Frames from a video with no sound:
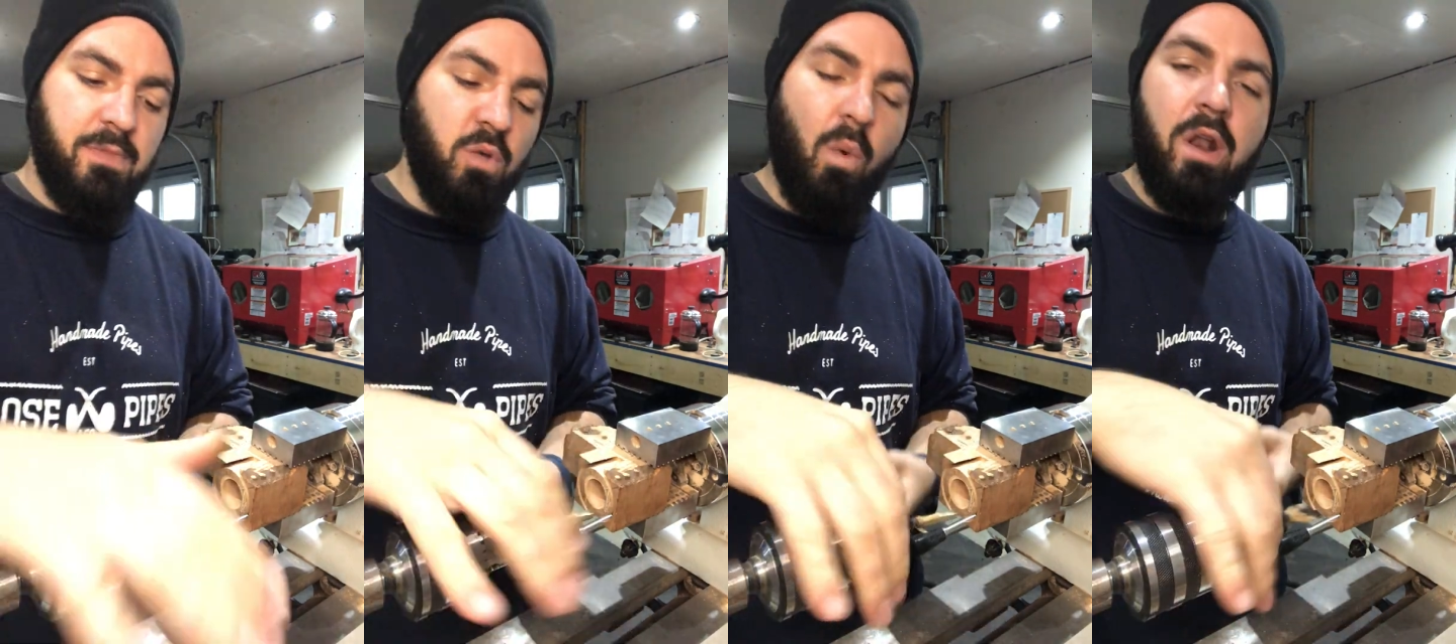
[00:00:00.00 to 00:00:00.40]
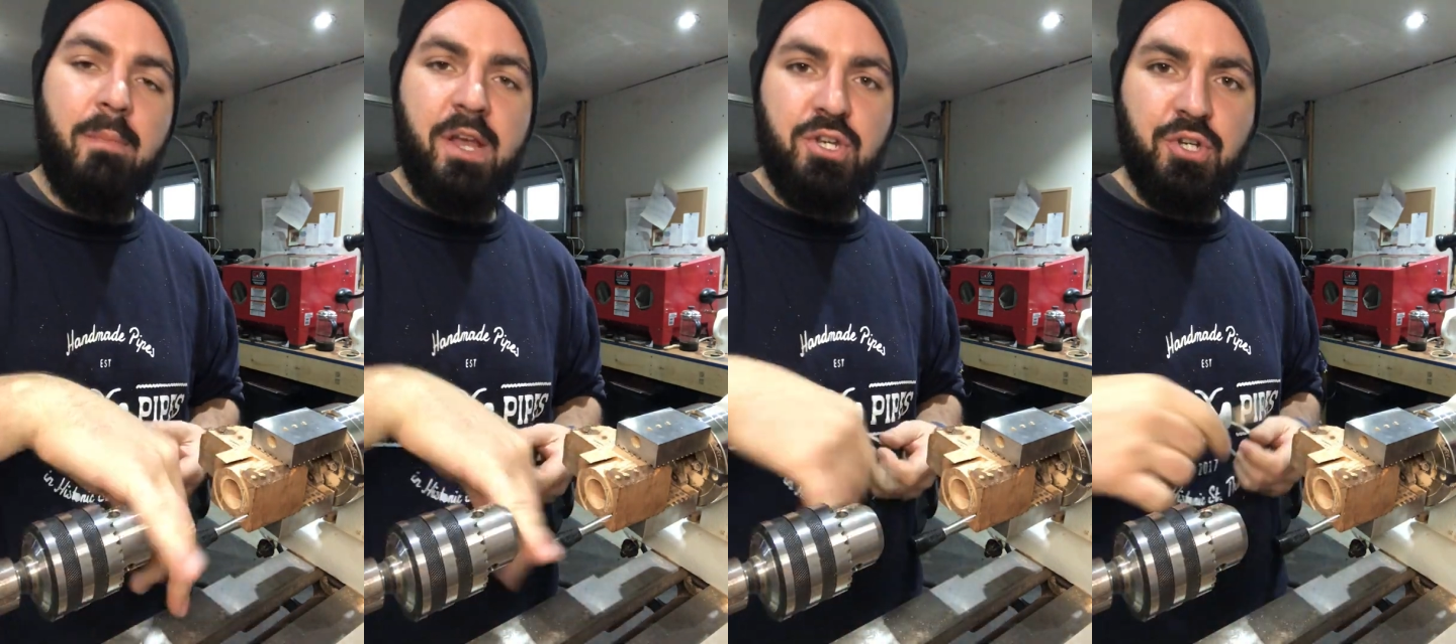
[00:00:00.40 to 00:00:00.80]
You want to
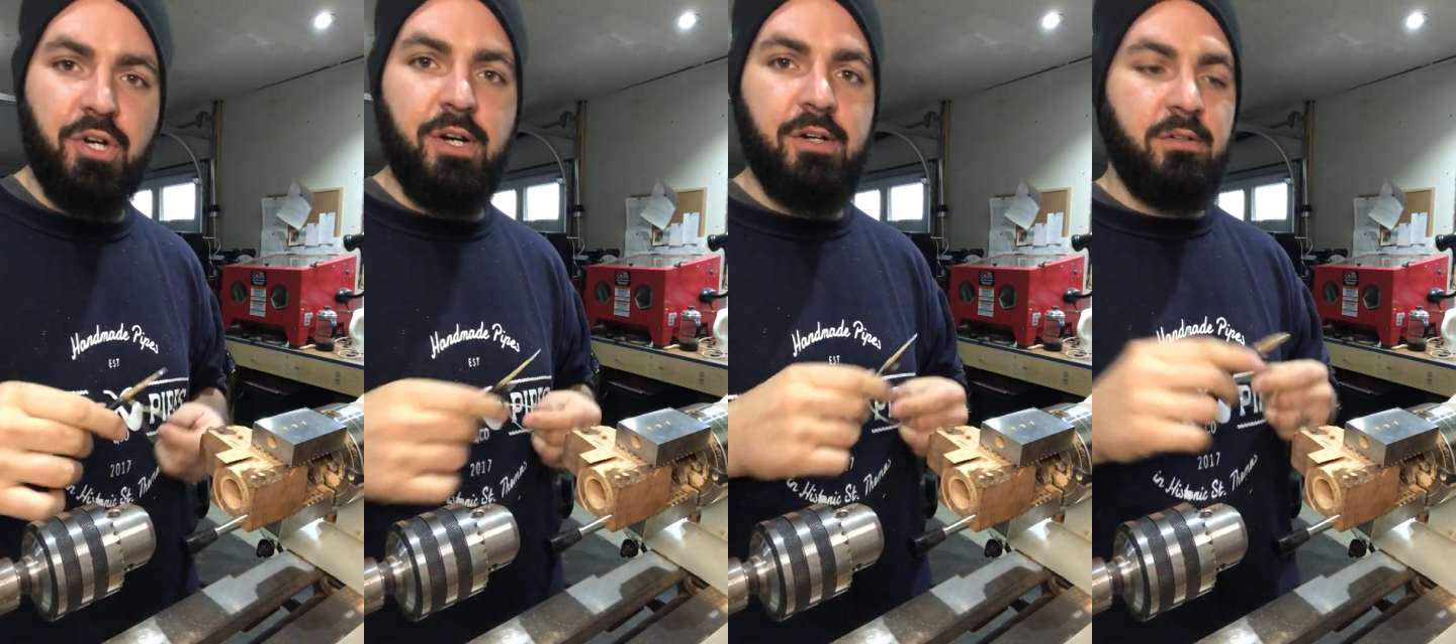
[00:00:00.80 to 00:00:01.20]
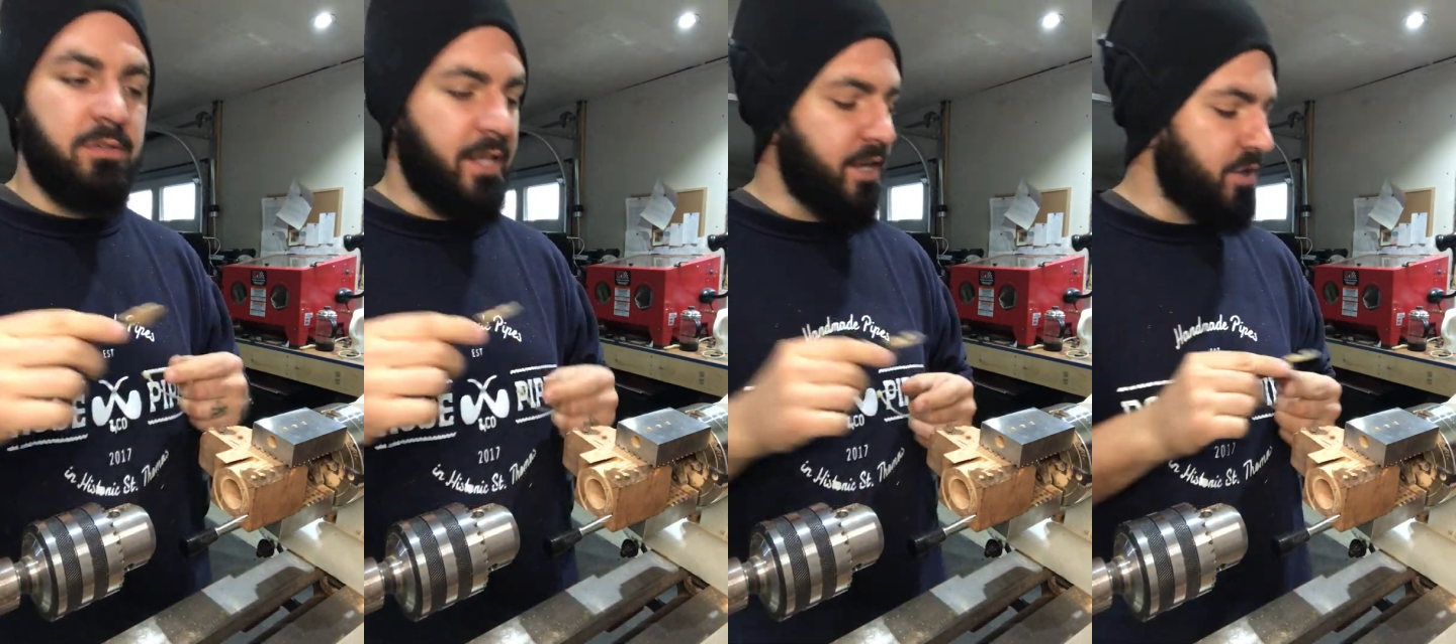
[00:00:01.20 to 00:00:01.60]
make sure
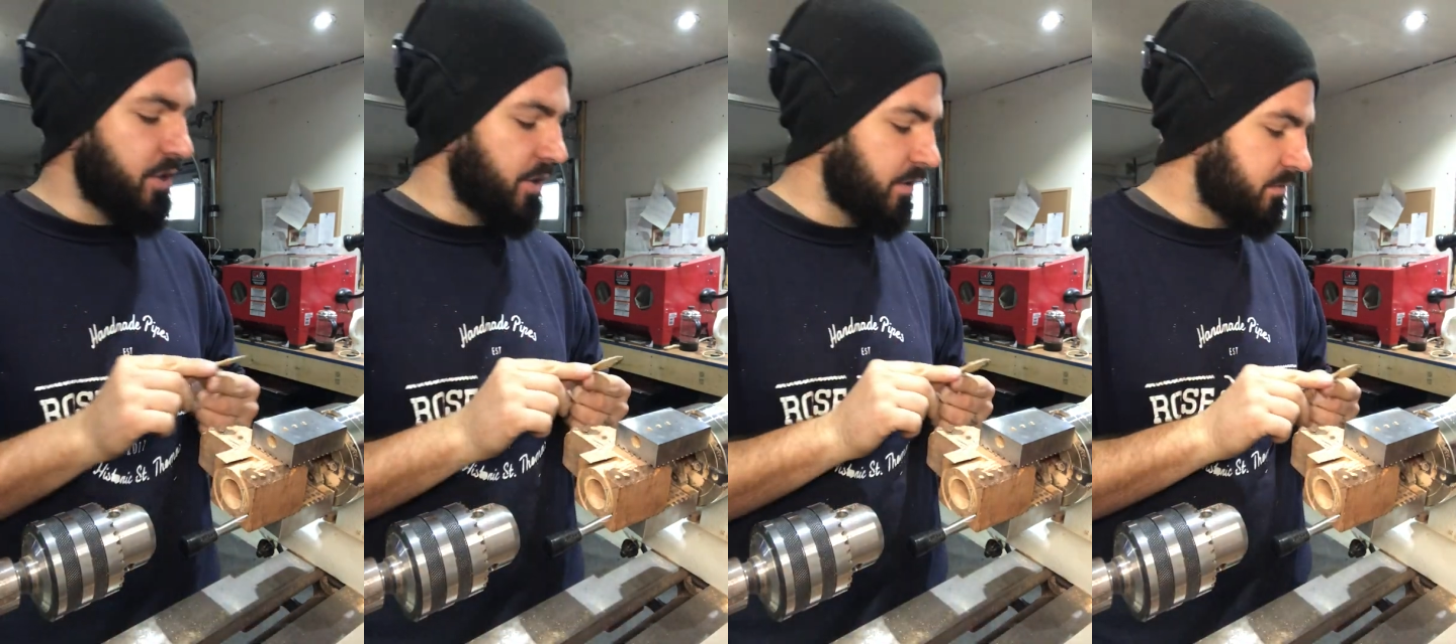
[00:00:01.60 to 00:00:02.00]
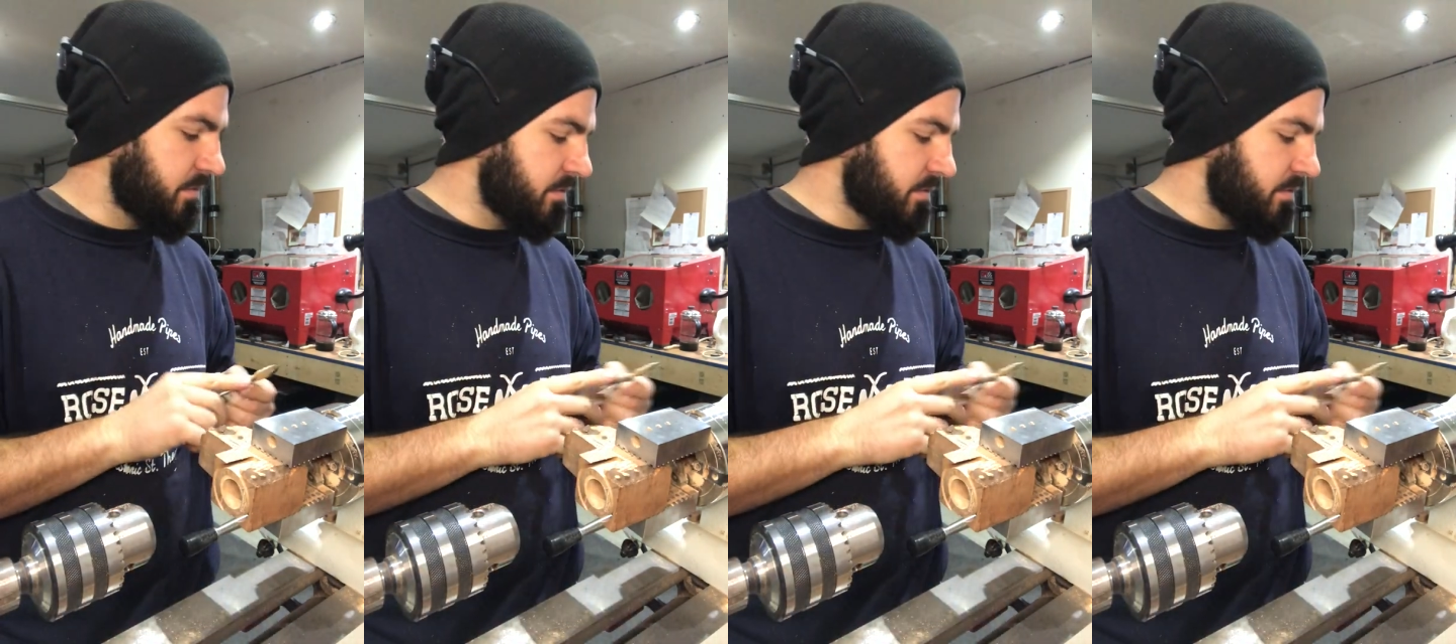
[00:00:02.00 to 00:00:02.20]
that your